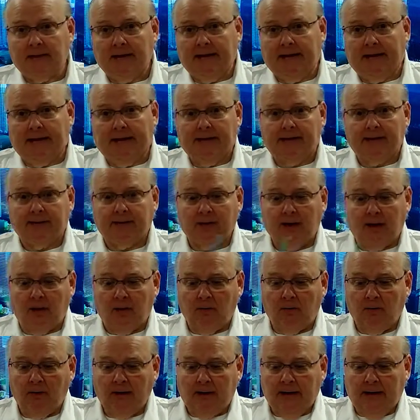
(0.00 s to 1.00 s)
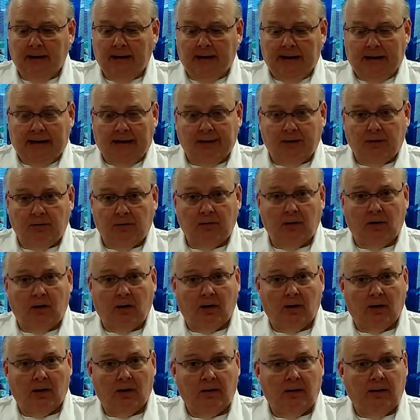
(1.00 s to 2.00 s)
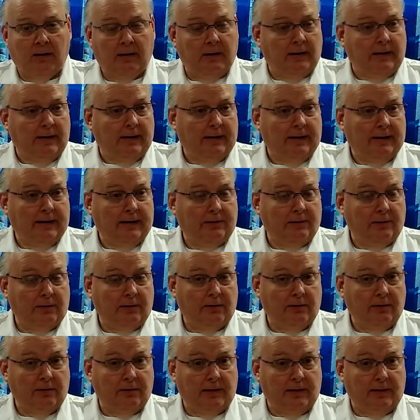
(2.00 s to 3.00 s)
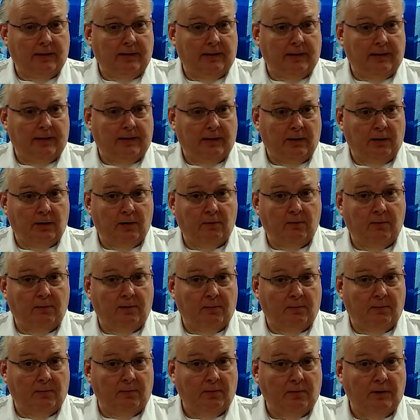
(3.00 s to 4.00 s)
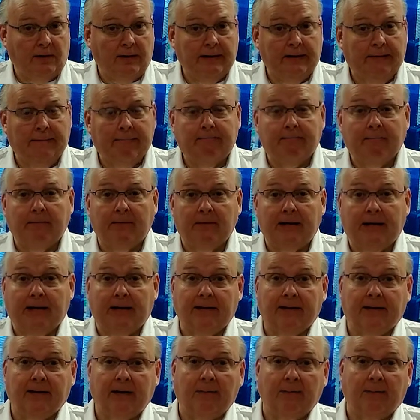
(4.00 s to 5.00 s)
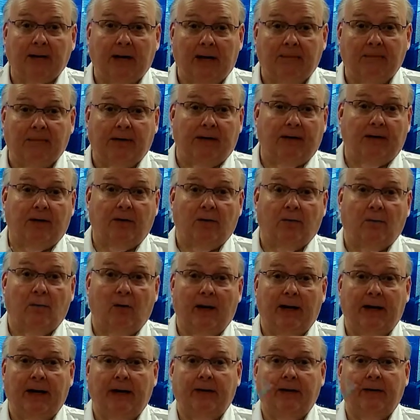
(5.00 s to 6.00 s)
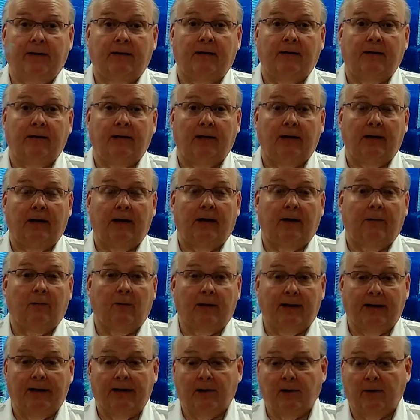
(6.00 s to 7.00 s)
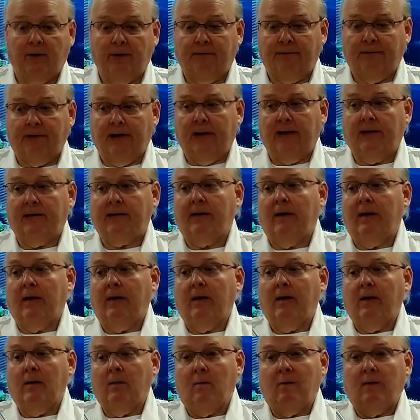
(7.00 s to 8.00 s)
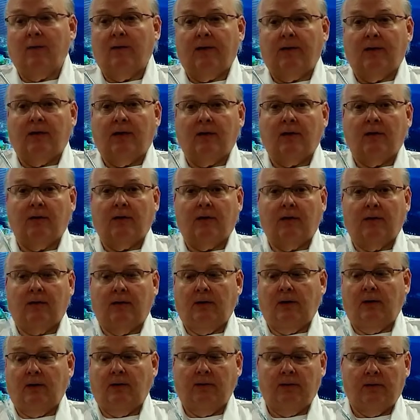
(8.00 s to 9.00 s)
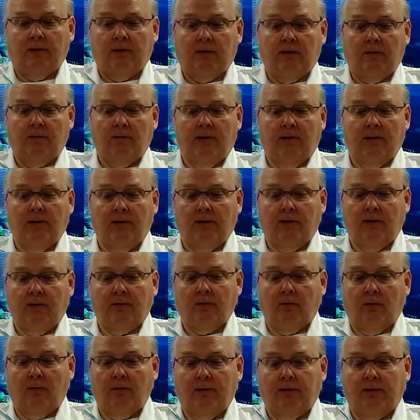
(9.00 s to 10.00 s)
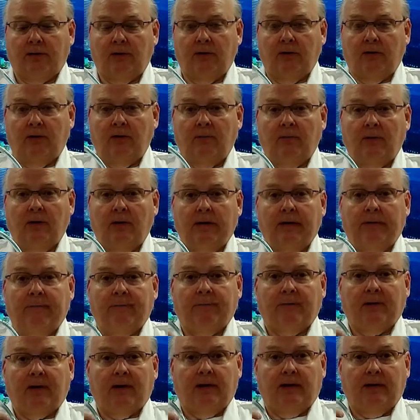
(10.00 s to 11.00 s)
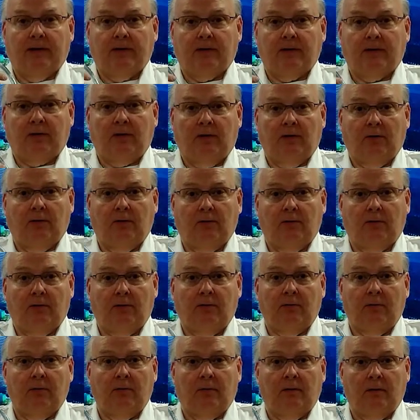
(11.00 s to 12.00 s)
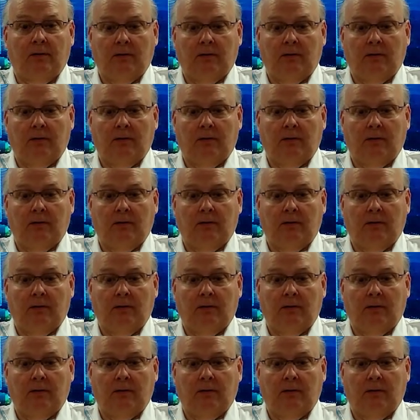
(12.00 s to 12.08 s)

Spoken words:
and so as you are introducing the tube and the bougie, that can sometimes get in your way and want to hit you in the face. One of the things you can do to better control the tube is to